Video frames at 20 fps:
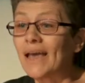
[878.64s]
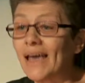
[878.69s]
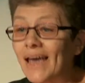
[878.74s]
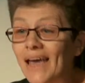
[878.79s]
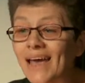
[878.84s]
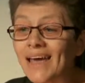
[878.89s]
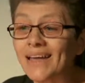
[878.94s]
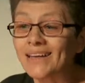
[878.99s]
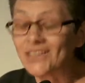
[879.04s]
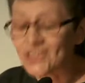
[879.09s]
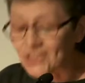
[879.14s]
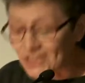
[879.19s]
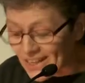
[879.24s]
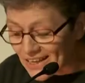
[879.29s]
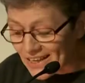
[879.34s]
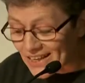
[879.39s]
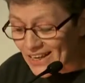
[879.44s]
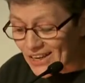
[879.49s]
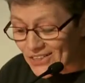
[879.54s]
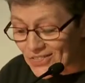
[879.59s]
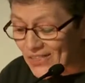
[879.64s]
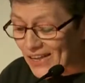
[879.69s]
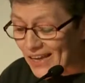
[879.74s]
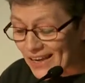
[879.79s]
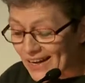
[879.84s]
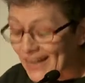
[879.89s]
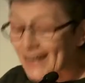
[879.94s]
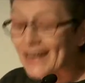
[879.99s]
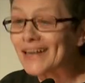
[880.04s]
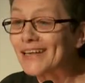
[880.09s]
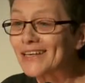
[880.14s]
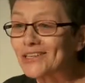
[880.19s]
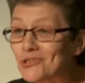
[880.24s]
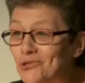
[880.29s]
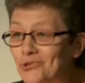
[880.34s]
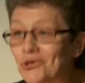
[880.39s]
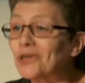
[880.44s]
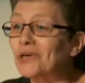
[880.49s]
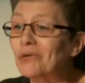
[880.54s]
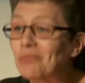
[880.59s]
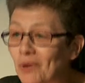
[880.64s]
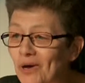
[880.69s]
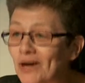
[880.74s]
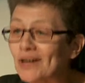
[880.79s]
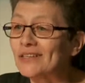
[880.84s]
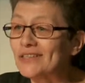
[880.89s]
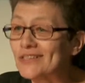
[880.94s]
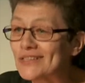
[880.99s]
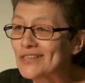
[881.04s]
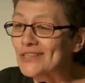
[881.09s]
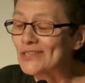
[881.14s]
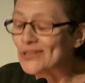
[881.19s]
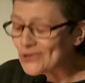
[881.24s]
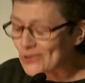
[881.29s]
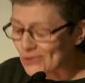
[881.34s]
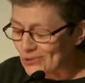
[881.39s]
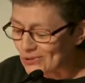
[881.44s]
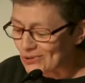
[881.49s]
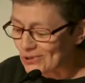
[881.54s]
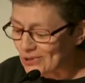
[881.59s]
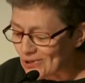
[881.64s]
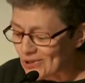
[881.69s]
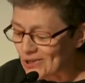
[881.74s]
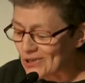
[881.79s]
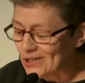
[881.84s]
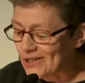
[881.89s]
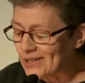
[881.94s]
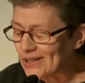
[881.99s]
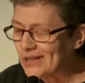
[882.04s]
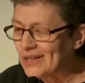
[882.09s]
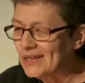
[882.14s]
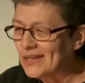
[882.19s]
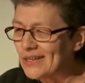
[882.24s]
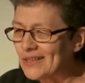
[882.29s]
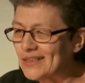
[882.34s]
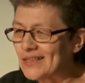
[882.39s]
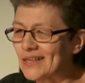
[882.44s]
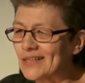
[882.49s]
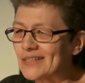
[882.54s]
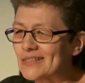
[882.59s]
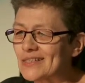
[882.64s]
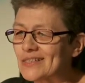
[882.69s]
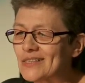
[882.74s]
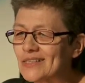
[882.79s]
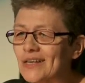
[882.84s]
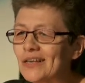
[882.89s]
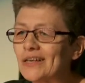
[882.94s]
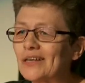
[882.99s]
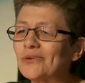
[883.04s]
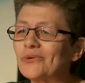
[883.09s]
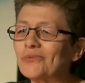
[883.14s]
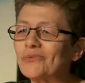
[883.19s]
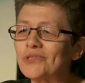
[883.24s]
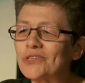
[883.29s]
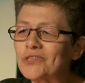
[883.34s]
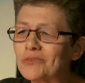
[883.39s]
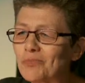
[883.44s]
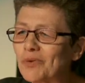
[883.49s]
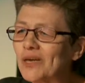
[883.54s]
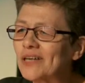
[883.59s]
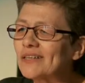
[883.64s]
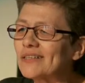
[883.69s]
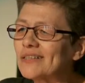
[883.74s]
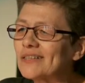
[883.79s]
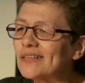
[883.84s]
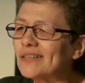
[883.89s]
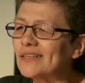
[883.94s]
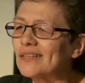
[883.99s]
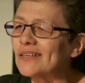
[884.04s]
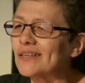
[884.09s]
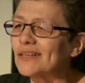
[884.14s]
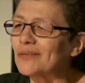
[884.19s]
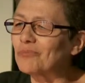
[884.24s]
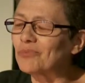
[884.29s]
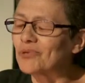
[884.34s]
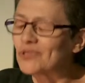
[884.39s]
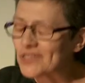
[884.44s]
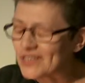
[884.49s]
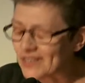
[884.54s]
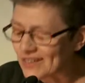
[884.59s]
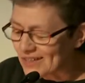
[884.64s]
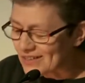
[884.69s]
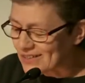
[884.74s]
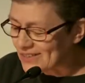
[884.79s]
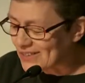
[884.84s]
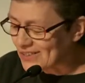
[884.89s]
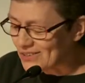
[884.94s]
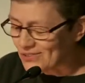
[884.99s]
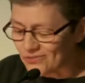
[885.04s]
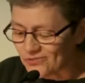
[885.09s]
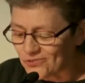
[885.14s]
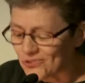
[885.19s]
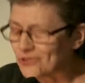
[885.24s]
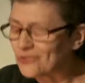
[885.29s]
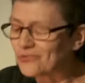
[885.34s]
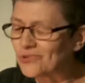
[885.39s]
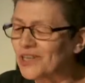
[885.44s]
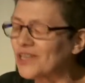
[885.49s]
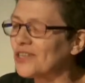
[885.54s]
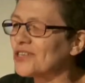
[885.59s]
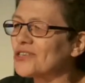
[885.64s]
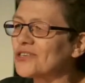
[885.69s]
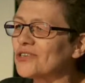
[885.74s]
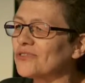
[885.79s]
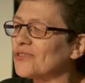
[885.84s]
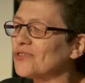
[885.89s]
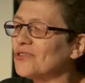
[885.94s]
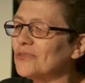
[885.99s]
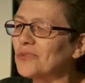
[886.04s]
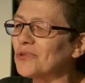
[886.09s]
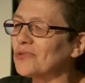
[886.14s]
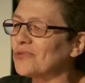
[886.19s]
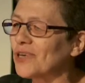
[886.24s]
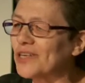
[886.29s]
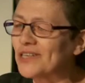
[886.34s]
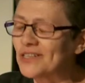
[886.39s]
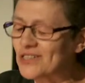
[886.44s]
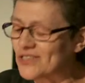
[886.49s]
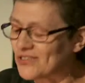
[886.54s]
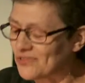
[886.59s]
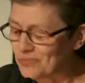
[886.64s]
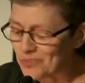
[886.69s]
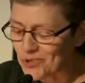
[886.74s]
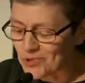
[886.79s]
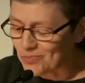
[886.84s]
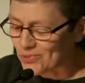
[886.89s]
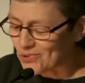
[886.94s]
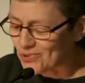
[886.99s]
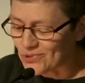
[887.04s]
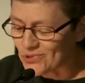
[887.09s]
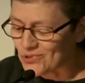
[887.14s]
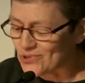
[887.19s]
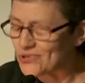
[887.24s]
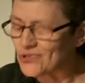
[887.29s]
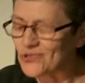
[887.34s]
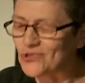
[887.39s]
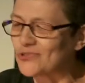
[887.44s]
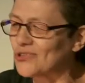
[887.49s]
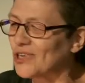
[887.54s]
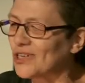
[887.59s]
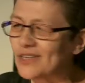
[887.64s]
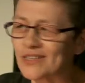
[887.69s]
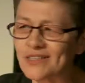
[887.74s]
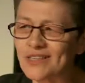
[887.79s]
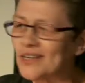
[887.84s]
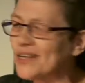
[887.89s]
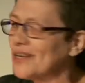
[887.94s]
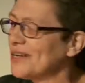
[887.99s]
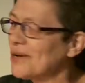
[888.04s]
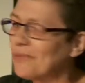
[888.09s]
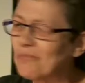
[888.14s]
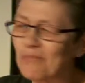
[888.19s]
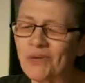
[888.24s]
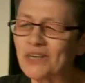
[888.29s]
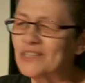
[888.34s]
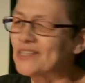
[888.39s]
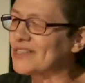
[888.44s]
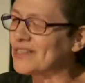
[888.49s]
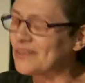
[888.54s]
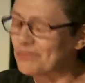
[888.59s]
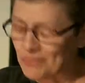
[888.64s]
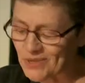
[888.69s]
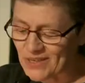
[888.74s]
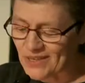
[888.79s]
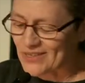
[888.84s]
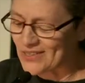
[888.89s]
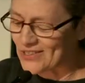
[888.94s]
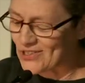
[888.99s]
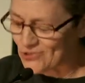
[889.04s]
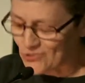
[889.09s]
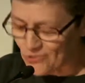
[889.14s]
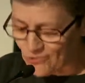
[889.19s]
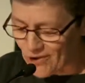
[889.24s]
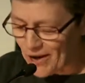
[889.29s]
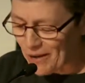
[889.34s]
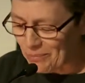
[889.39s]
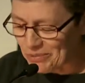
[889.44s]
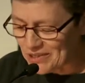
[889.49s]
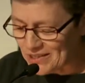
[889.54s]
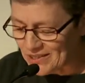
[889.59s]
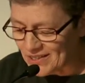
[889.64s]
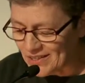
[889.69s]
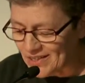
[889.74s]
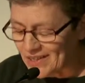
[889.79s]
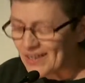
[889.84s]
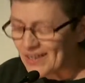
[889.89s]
And like that any drug policy or law that does not respect and protect the full range of human rights of people who use drugs must be scrapped.